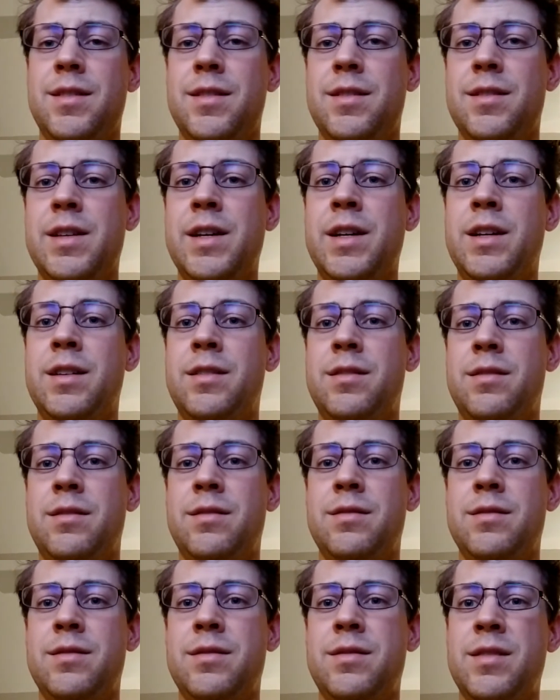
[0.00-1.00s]
Like,
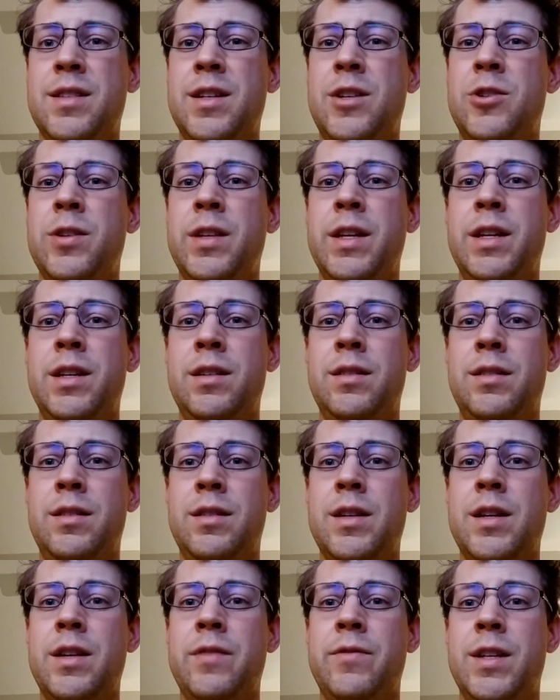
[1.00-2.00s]
literally,
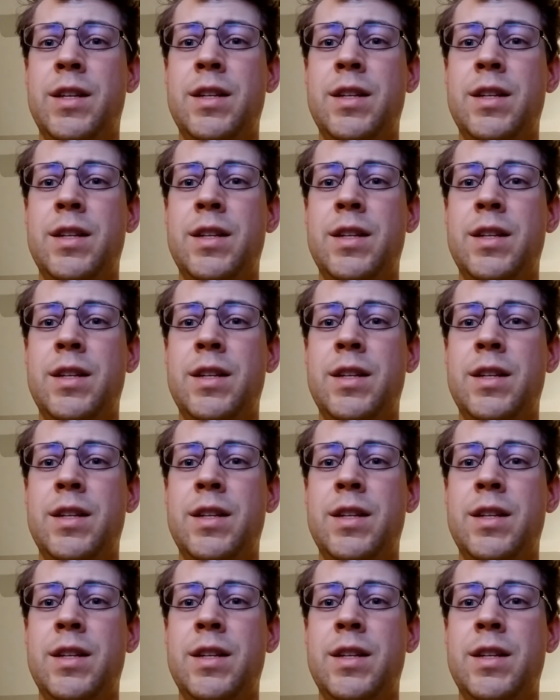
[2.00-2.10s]
none of it